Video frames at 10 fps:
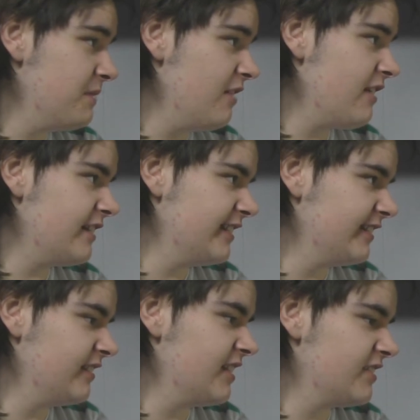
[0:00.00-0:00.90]
better acting
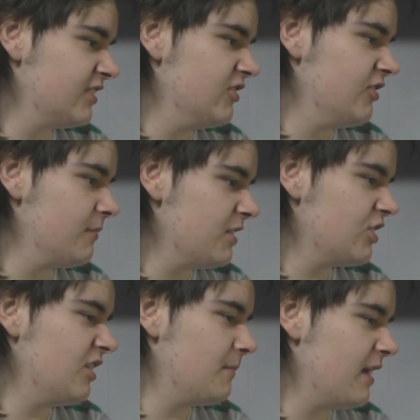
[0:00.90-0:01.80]
than Classic Jillian. I'm
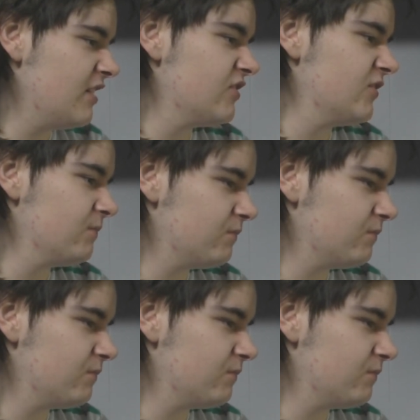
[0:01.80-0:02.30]
actually amazed.